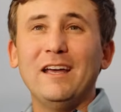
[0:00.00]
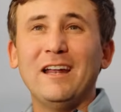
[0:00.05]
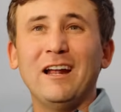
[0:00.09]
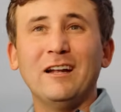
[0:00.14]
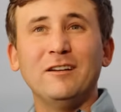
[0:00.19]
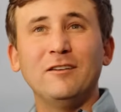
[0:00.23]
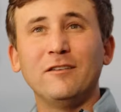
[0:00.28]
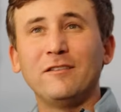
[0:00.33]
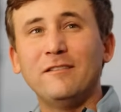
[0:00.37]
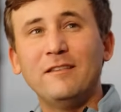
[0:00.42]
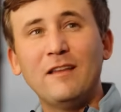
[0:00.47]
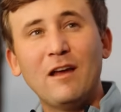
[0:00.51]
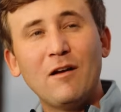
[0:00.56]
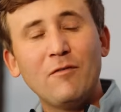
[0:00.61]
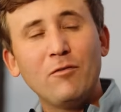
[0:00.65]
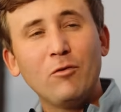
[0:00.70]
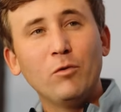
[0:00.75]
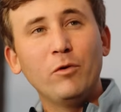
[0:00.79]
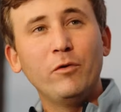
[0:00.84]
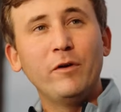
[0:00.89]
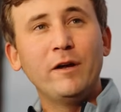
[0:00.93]
And I just
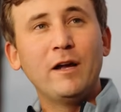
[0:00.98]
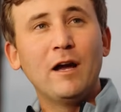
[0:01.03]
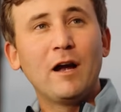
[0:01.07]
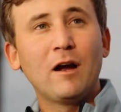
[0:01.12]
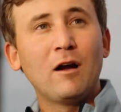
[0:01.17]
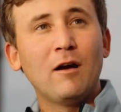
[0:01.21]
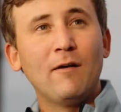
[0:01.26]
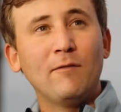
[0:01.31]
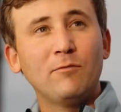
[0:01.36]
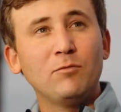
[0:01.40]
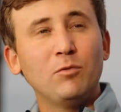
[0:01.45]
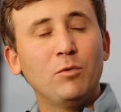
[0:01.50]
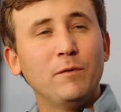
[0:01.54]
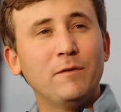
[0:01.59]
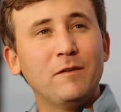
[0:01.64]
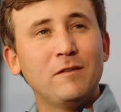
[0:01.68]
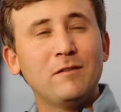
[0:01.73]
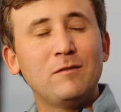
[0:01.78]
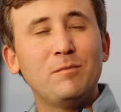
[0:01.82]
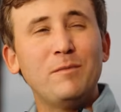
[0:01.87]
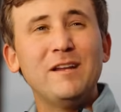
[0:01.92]
never really got comfortable
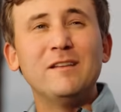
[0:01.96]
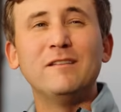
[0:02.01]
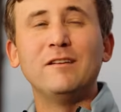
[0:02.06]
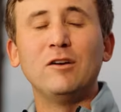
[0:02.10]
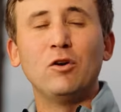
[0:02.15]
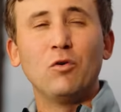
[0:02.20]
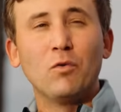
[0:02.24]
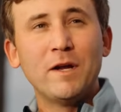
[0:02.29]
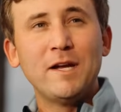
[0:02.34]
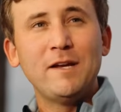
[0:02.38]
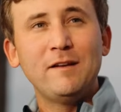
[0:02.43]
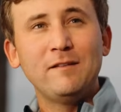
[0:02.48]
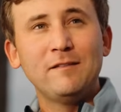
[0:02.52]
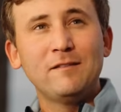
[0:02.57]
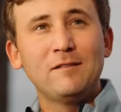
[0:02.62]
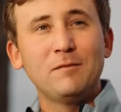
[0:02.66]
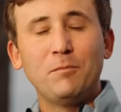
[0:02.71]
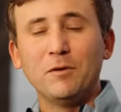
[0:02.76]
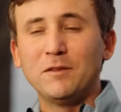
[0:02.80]
with the speed of the greens.